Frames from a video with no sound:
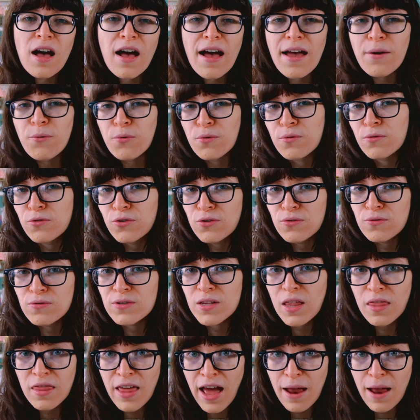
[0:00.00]
I will
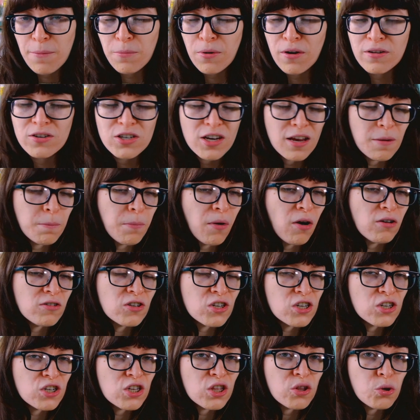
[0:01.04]
use that punch. It
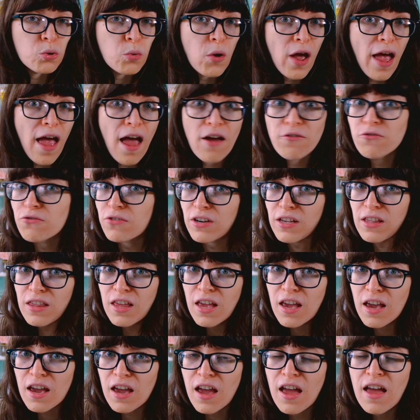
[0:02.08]
punches through
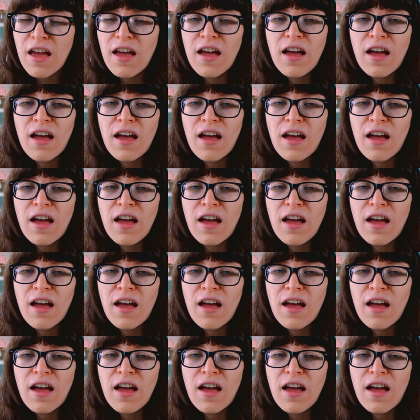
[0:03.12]
everything.